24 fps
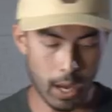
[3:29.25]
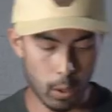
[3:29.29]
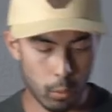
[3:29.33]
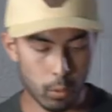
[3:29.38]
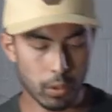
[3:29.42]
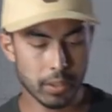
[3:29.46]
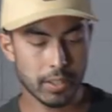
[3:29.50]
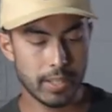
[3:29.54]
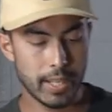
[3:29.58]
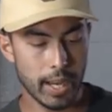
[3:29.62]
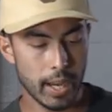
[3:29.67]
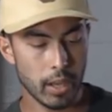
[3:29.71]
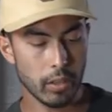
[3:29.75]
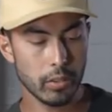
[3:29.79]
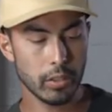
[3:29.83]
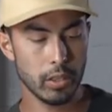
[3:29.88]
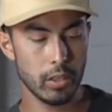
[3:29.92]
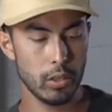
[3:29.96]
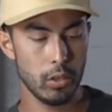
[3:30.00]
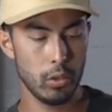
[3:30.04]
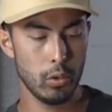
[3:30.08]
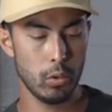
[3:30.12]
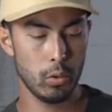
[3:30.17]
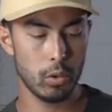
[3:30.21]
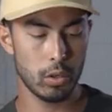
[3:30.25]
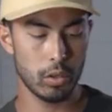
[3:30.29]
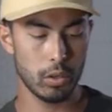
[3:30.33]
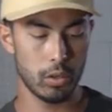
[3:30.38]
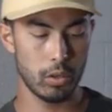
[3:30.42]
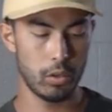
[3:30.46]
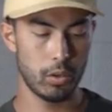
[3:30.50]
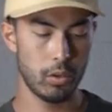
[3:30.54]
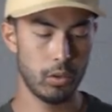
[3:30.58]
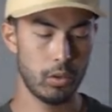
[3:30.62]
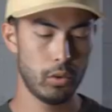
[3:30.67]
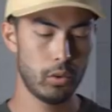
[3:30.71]
I will tell you,
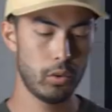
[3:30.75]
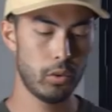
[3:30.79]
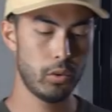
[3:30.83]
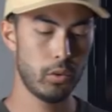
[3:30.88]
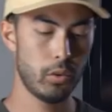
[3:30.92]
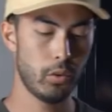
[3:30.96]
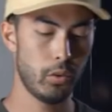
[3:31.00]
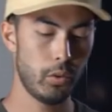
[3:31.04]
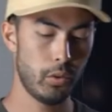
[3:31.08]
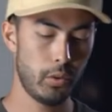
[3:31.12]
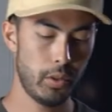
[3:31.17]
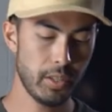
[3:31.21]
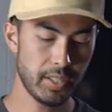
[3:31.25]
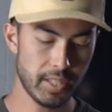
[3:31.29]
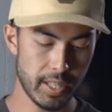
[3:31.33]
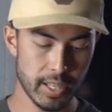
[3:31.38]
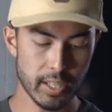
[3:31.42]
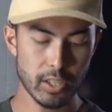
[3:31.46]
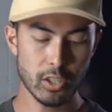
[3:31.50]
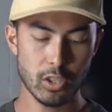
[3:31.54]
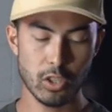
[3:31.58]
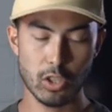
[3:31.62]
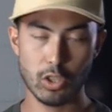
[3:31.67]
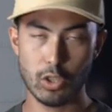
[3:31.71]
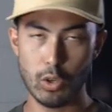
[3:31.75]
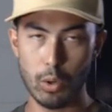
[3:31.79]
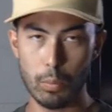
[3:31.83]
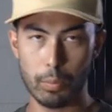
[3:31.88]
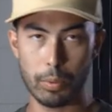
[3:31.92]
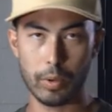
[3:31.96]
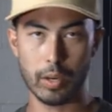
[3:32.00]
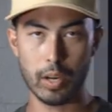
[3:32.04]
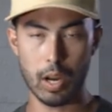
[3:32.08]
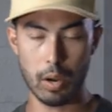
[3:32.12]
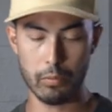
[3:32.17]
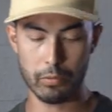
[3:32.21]
this thing's
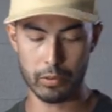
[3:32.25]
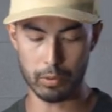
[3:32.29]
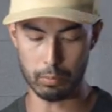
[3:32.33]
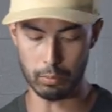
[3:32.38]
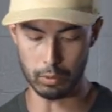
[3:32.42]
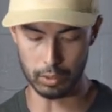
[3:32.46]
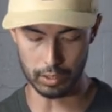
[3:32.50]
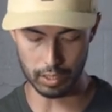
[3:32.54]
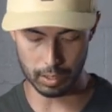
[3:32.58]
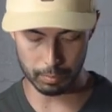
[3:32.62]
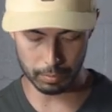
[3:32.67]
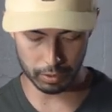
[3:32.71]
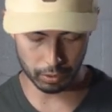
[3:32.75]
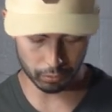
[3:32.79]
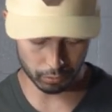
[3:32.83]
super comfortable. Let me